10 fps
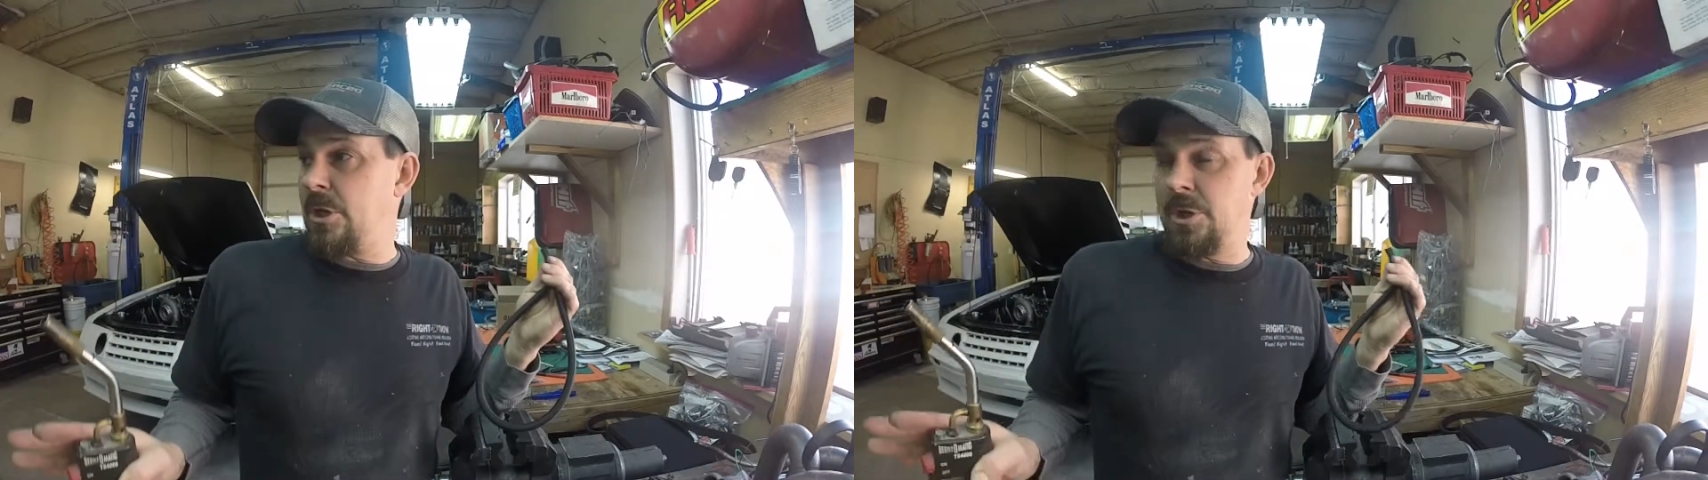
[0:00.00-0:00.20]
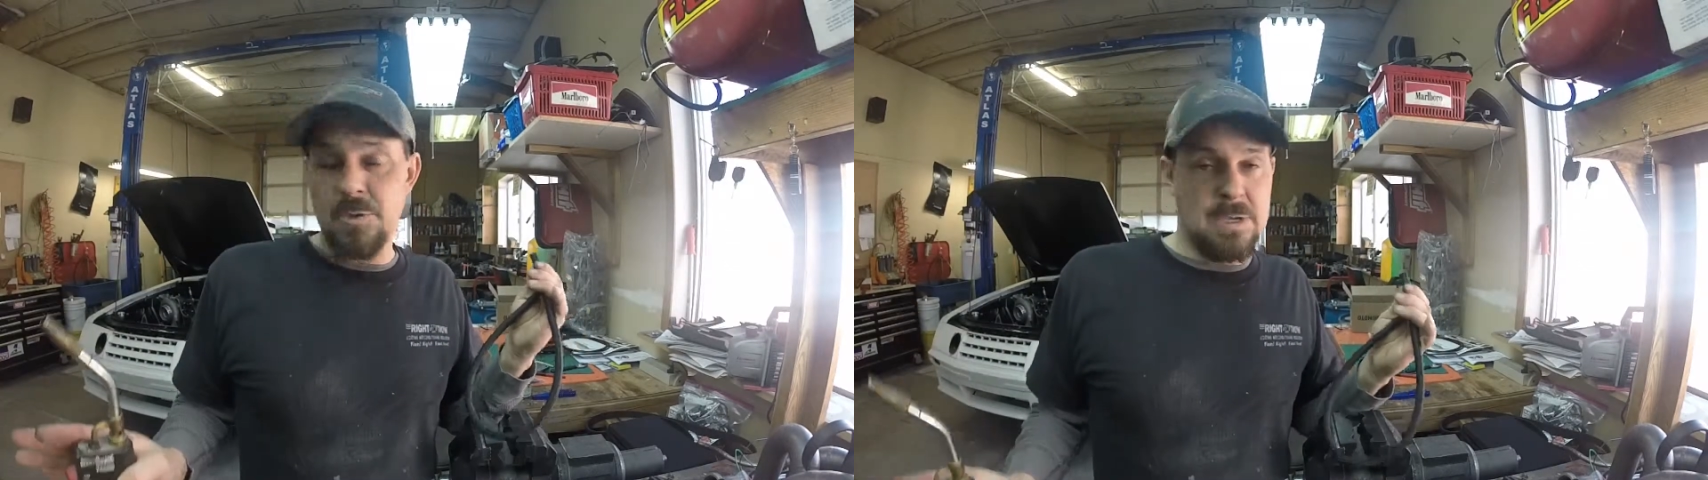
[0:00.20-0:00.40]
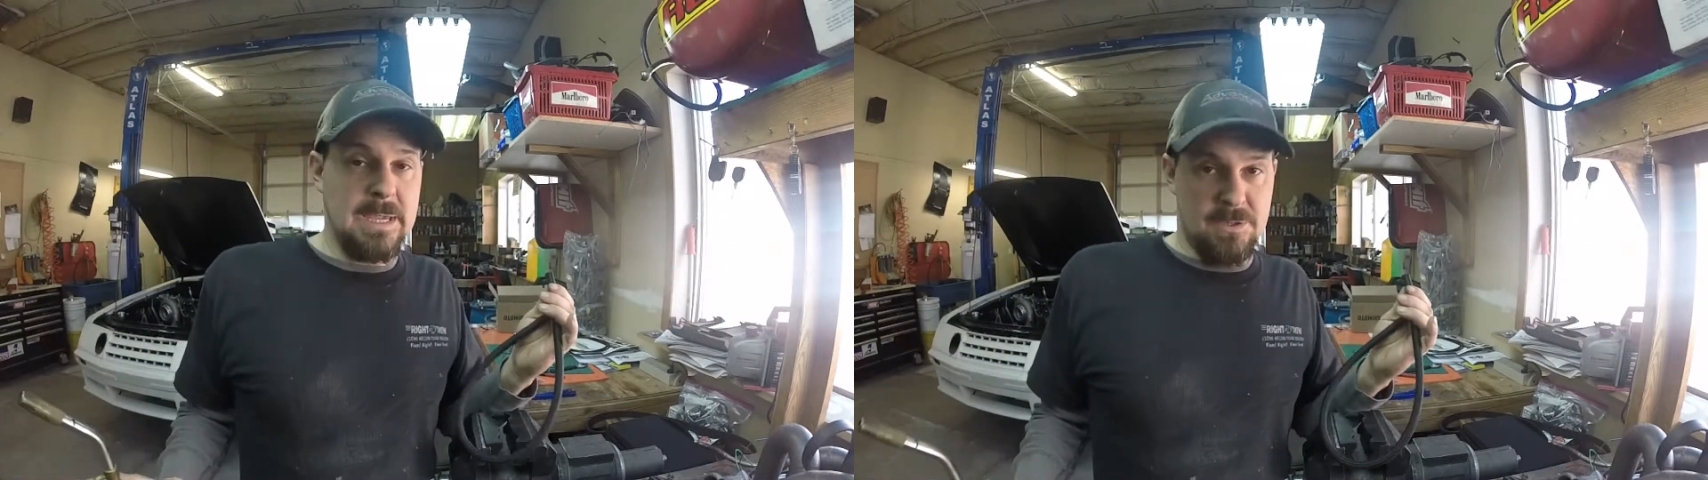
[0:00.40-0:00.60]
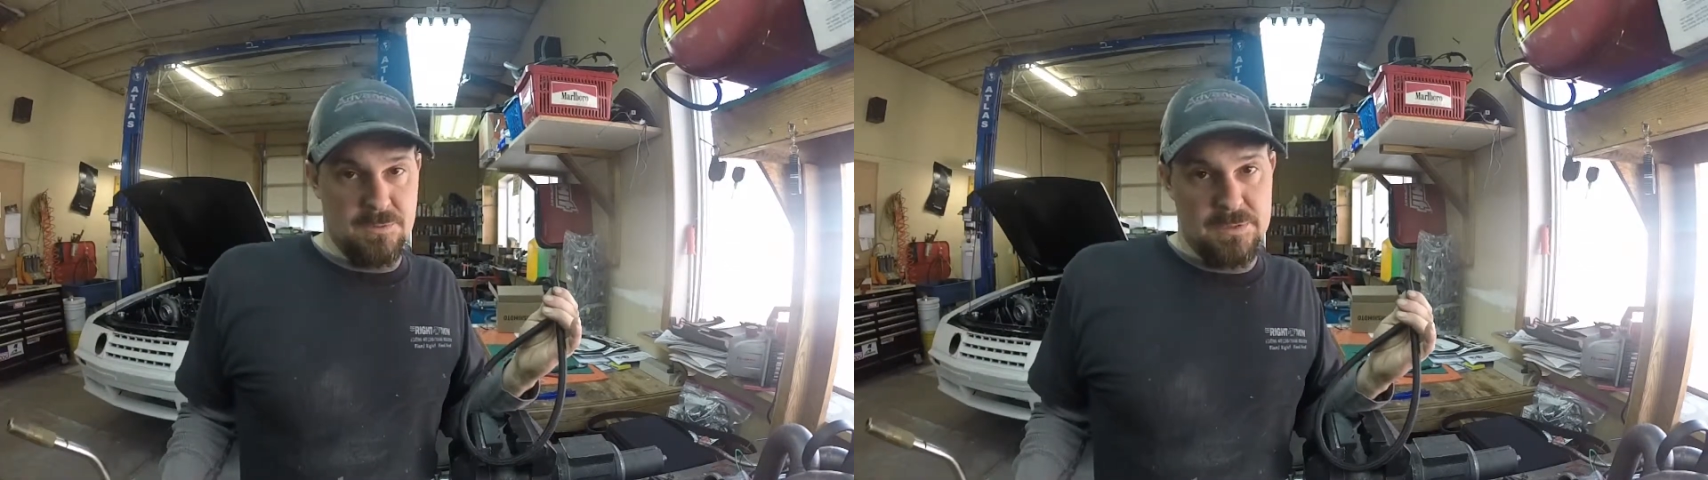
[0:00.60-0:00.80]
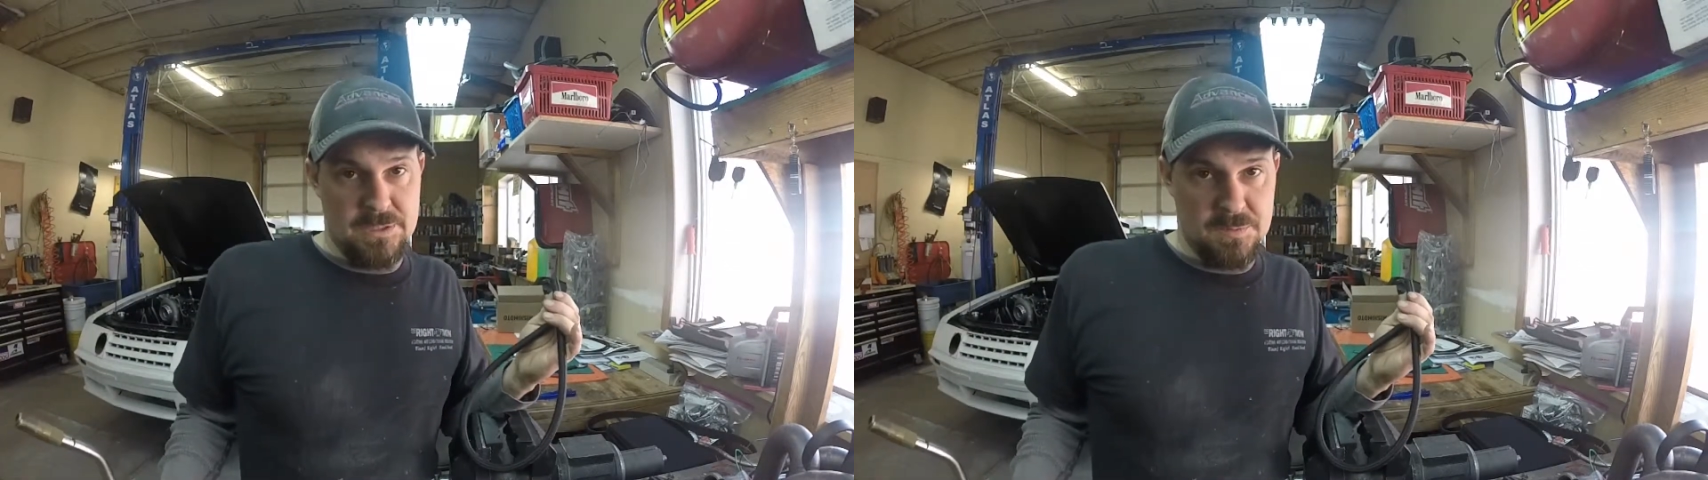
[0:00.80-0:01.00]
you can't
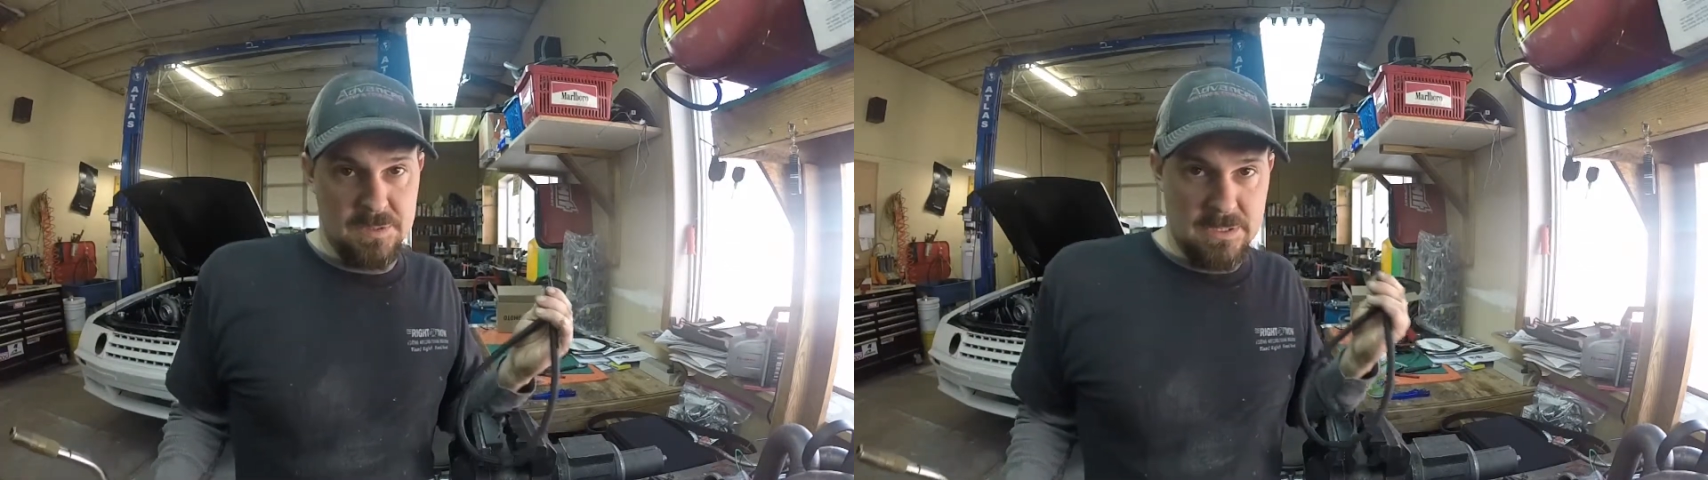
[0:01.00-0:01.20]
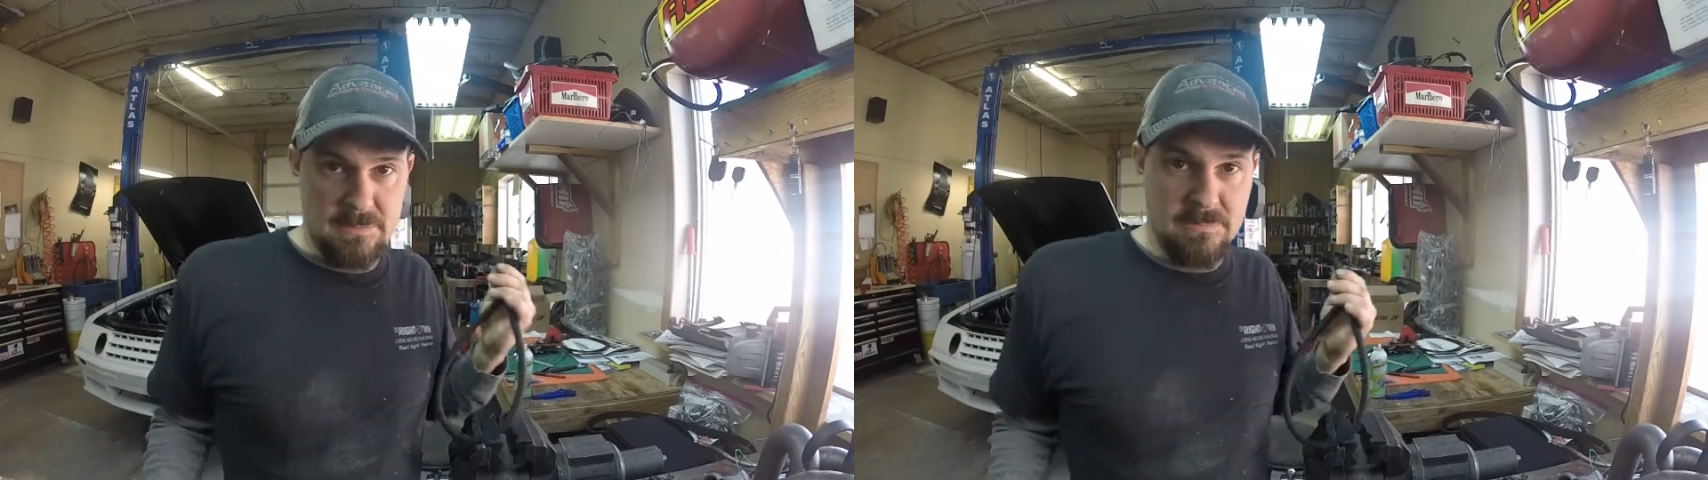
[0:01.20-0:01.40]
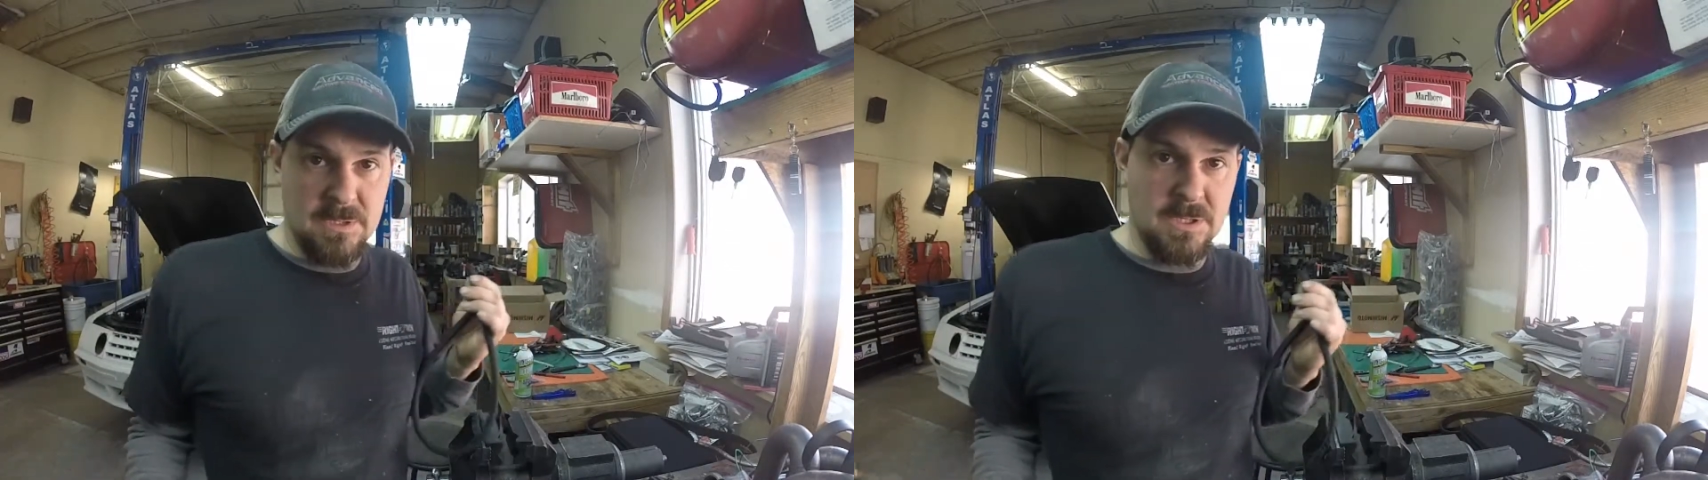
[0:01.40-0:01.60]
do this with it.